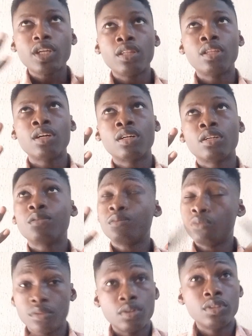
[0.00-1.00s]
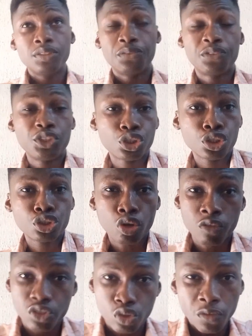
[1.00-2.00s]
the features
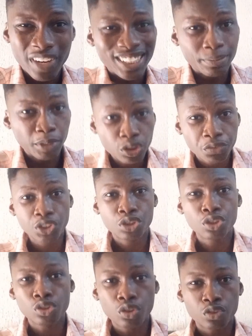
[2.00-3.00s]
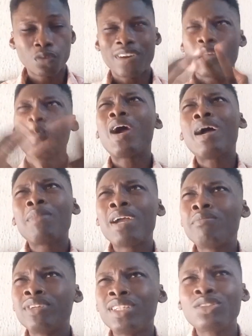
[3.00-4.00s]
of STON.fi, special features of STON.fi. Why am I
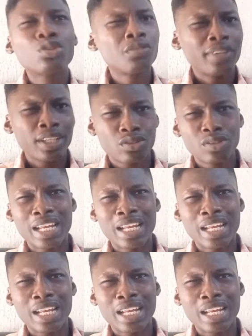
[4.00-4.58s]
bringing STON.fi to you?